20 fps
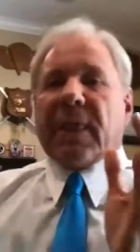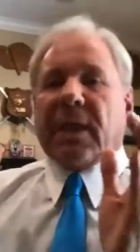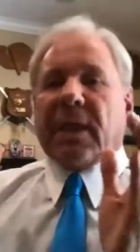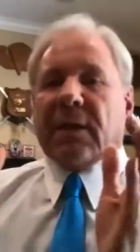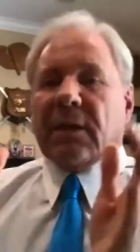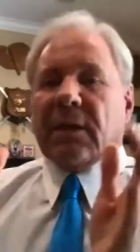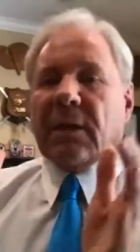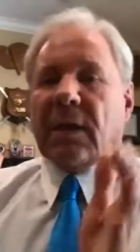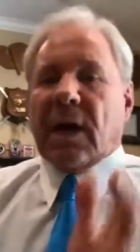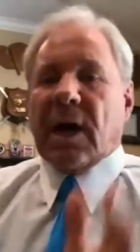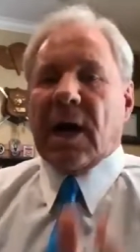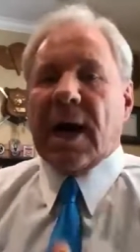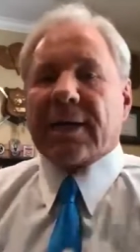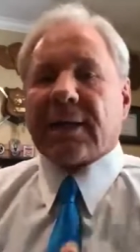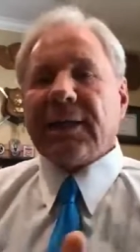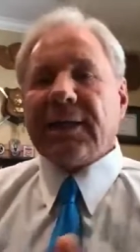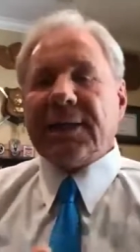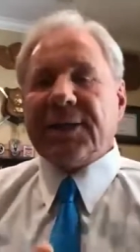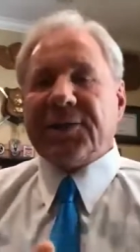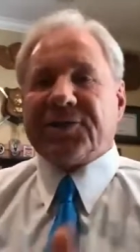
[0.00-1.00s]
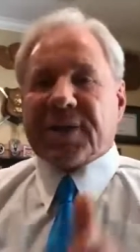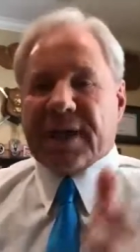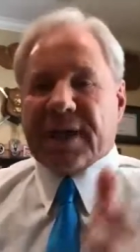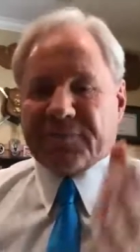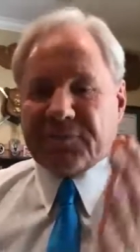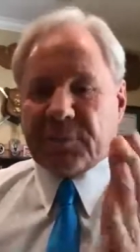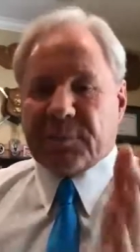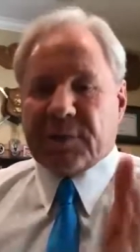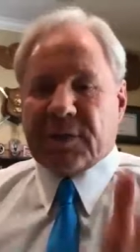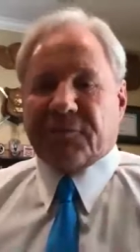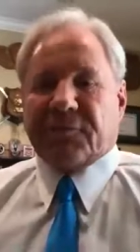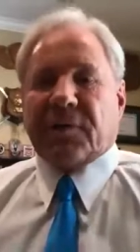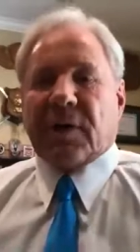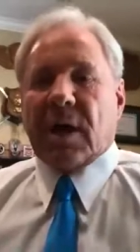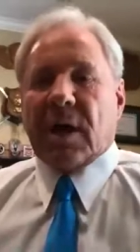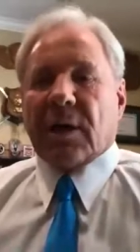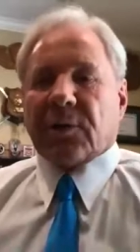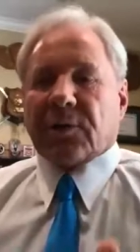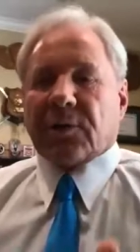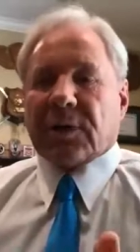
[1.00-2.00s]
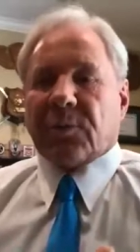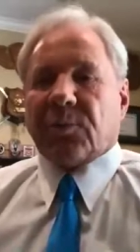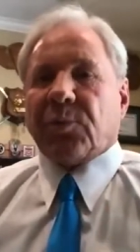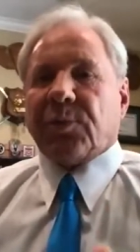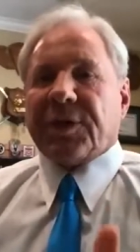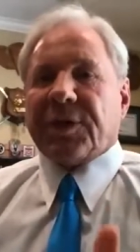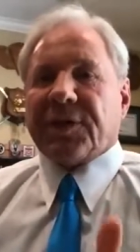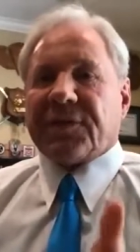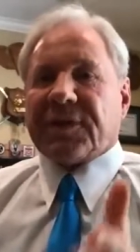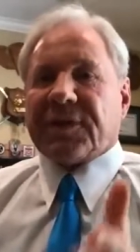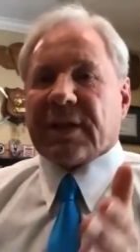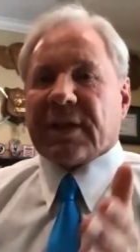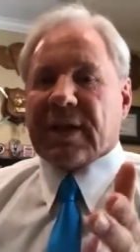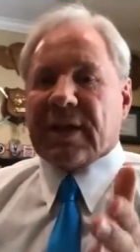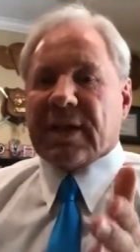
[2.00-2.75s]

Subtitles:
Hot leads have to be followed up with